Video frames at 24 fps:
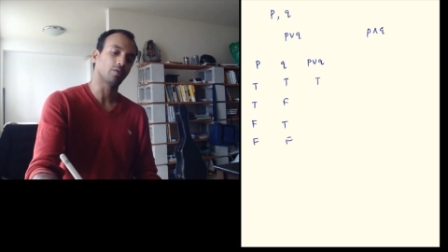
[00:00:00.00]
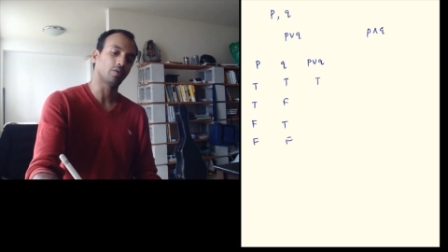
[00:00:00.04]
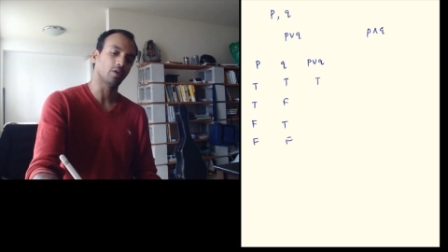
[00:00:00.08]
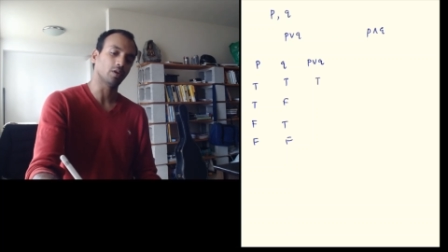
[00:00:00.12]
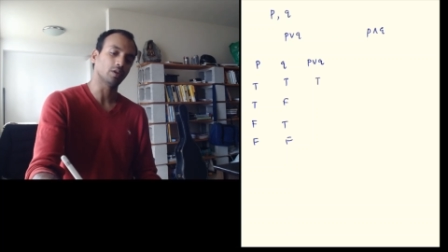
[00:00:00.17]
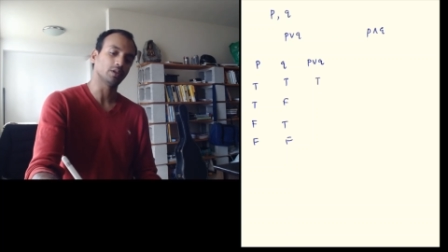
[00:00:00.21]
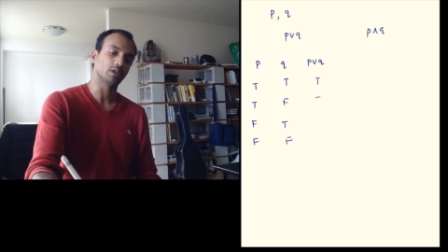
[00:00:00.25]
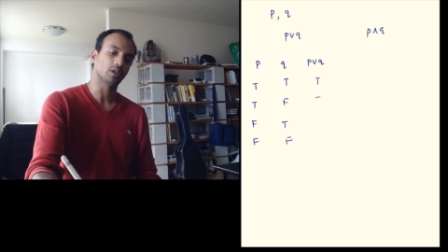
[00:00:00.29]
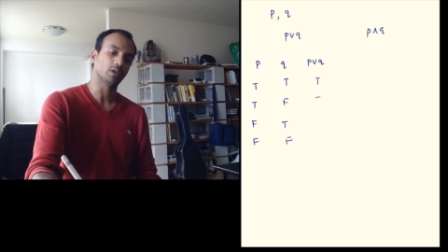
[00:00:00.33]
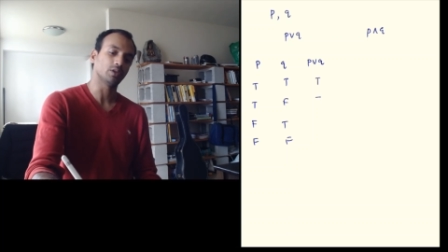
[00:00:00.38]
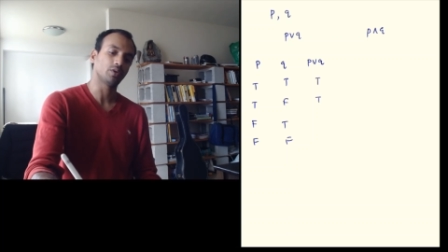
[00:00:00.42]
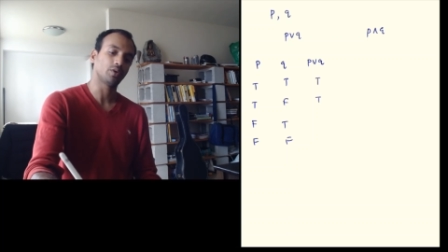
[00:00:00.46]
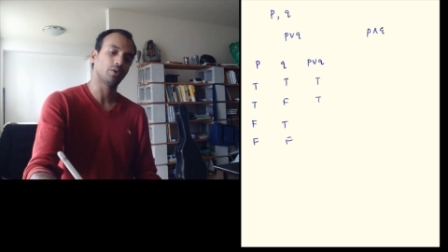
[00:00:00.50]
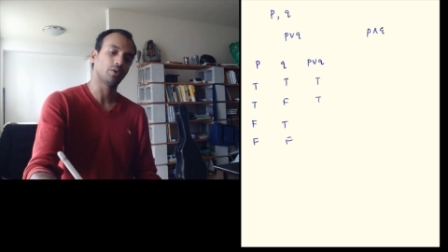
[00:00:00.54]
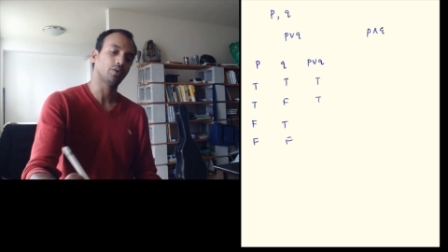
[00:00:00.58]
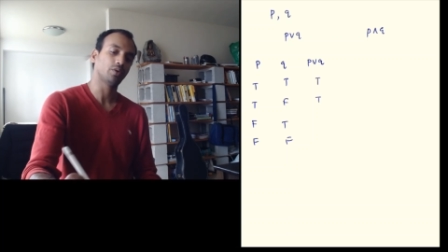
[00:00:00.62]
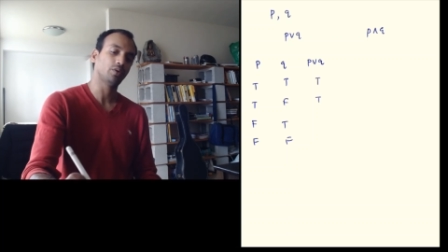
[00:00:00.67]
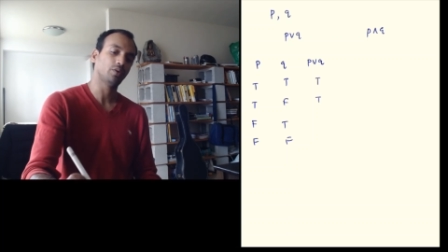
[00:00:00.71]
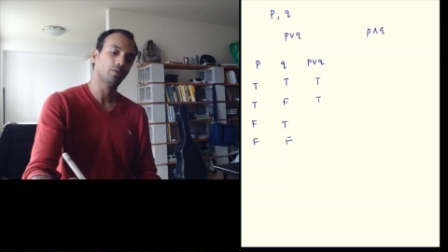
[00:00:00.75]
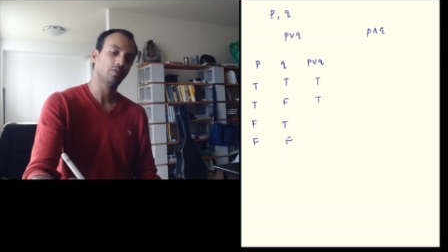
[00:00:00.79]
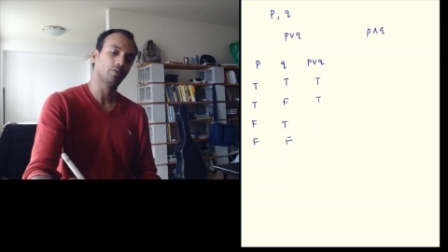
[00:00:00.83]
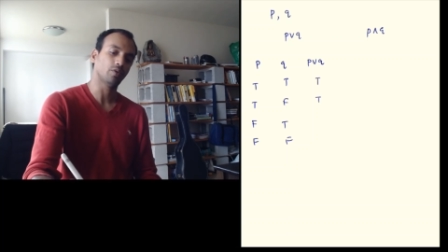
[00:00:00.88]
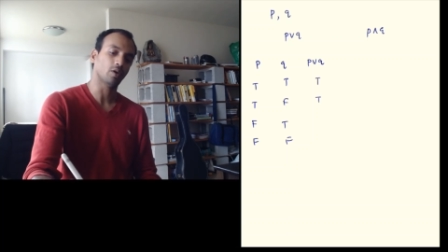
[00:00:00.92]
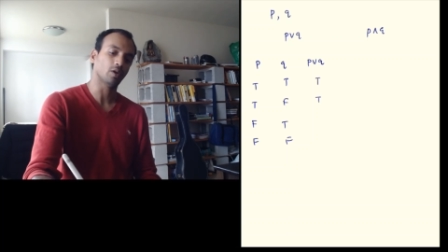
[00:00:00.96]
false is
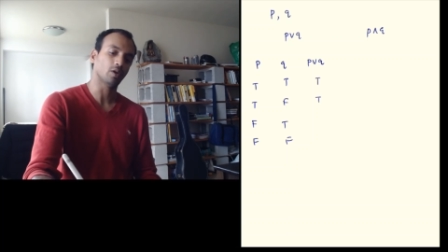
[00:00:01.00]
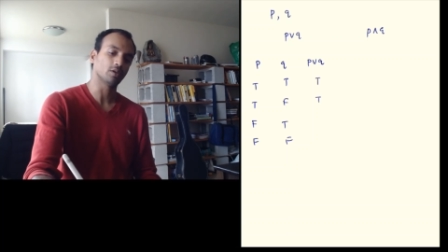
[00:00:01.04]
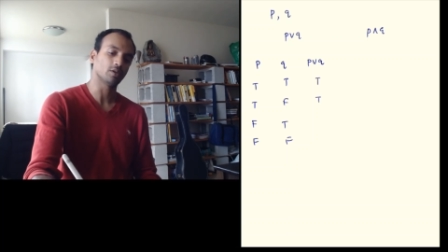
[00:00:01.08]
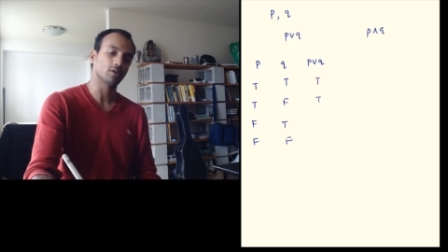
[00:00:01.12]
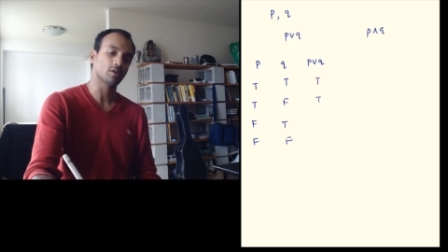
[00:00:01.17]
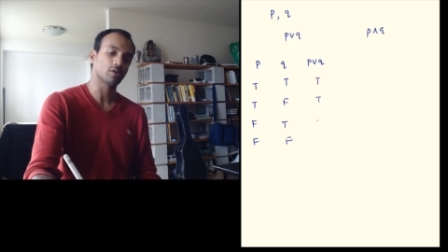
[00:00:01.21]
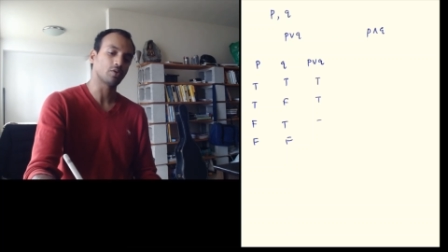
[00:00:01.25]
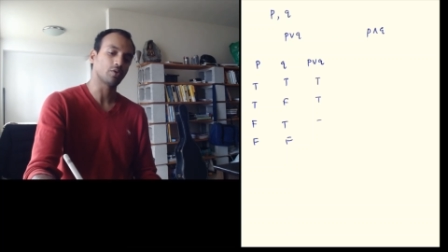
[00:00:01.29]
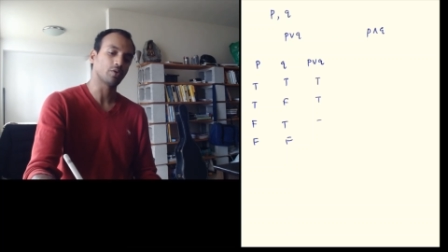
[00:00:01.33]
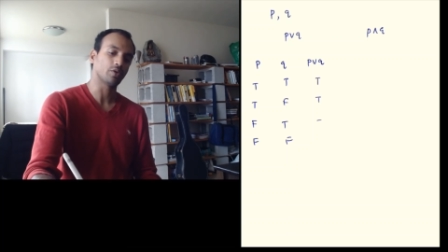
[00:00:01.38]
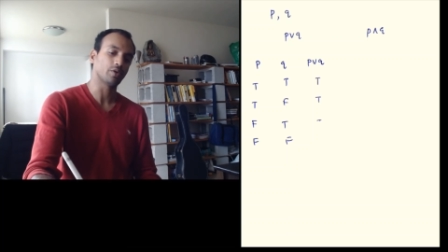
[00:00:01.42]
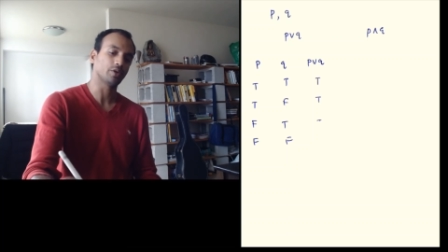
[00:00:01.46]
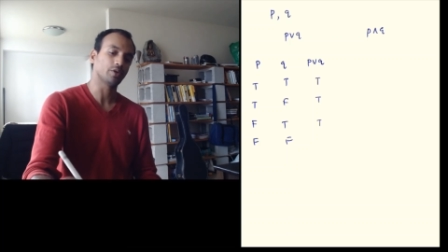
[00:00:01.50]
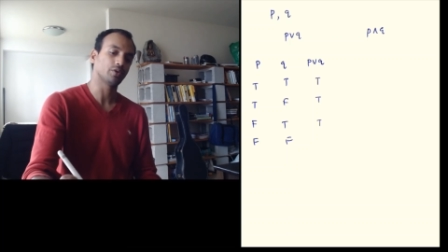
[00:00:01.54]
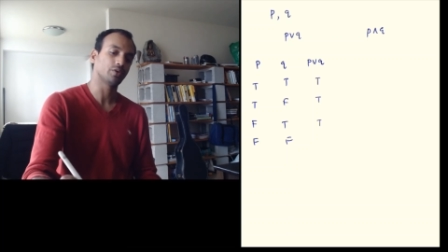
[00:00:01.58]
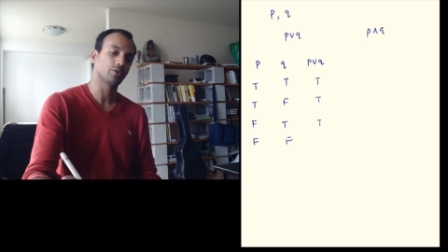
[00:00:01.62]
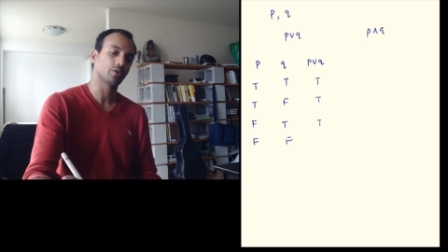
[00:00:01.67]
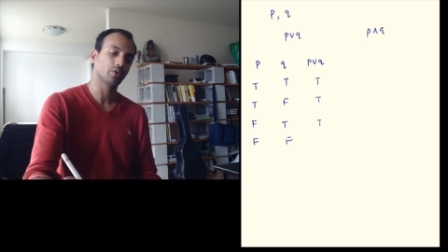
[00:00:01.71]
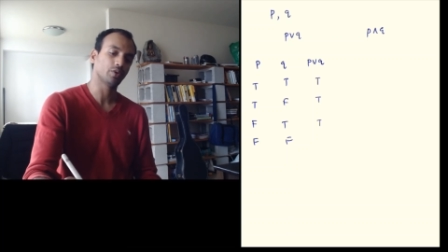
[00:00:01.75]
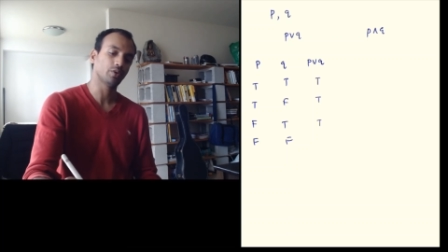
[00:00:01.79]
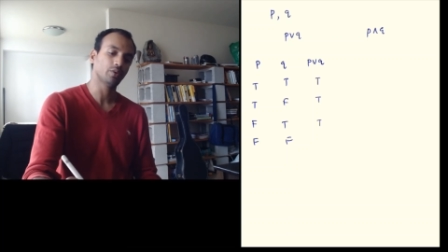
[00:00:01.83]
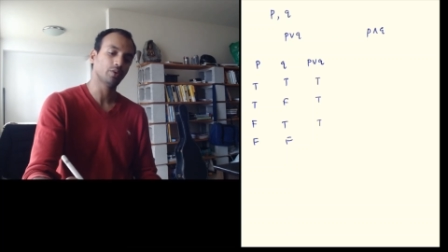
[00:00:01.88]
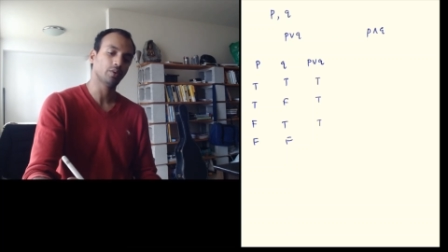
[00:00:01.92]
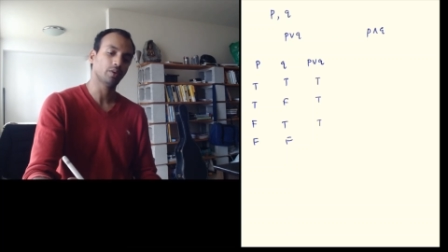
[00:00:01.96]
true false or true is
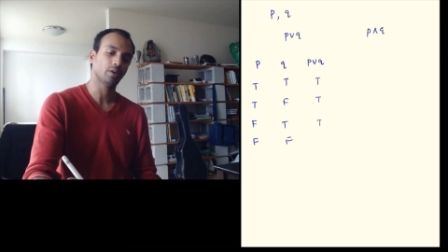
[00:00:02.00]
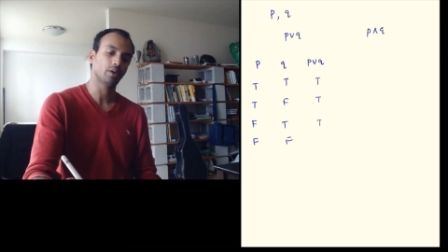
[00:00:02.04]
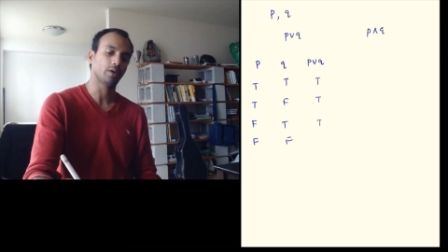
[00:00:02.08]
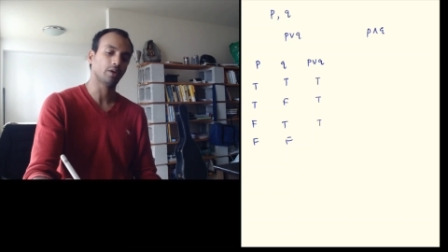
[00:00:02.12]
true